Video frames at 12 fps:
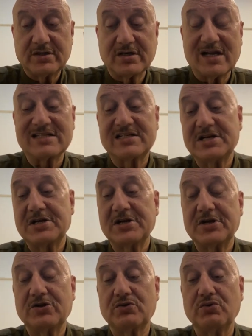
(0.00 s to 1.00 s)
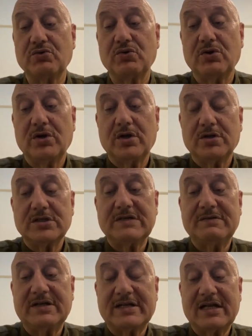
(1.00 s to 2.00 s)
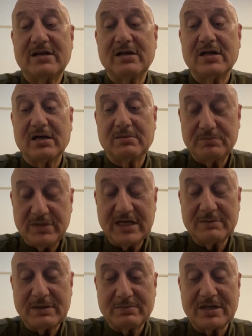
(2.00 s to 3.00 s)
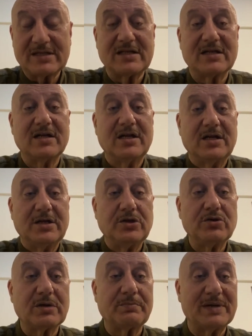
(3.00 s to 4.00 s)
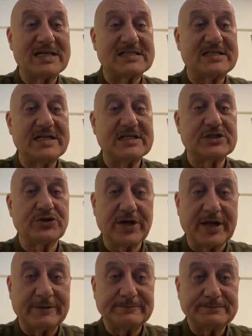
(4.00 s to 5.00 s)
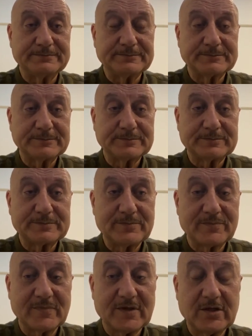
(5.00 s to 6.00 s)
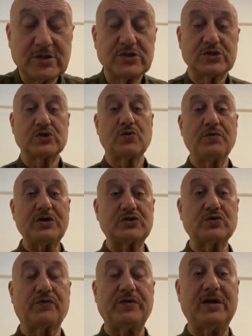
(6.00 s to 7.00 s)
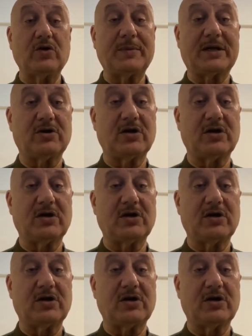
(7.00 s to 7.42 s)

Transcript: translated into she will tell me and my brother, Your best days today. Mm. So we used to feel, oh my